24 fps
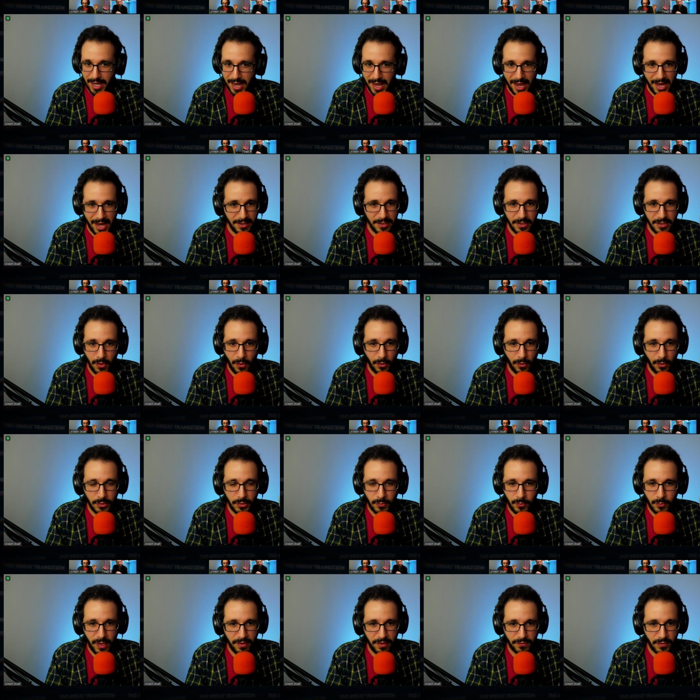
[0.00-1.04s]
And the only
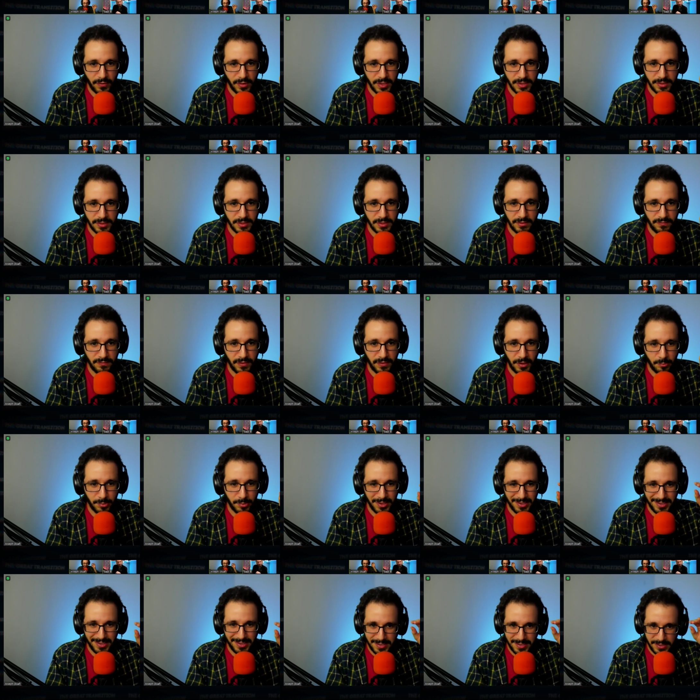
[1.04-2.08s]
way for us to develop
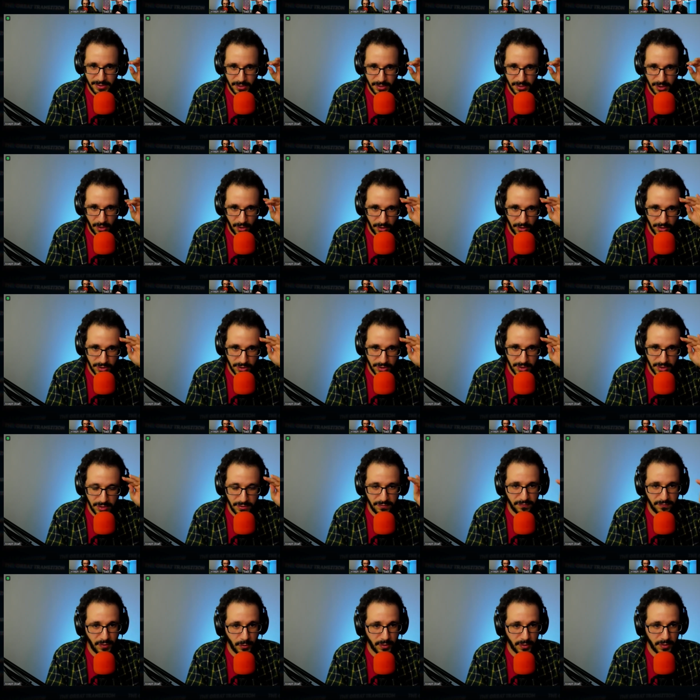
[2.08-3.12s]
it is to consciously
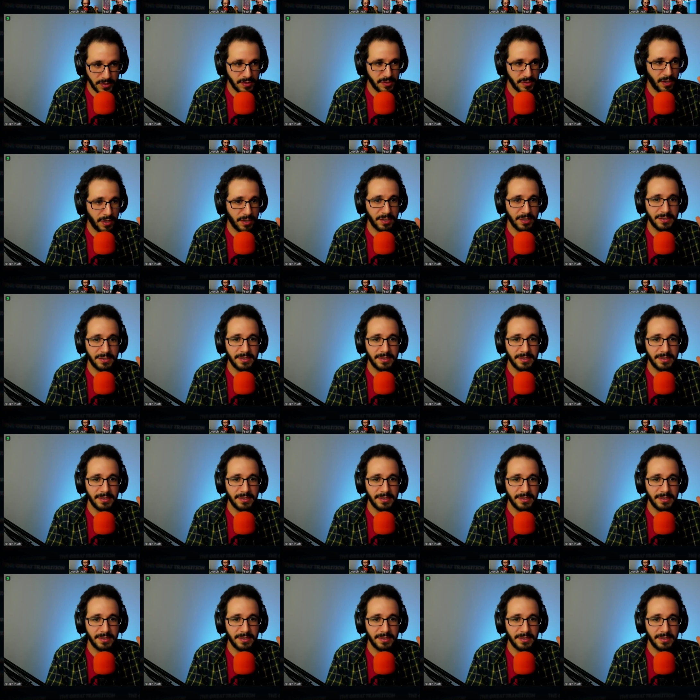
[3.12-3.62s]
focus on it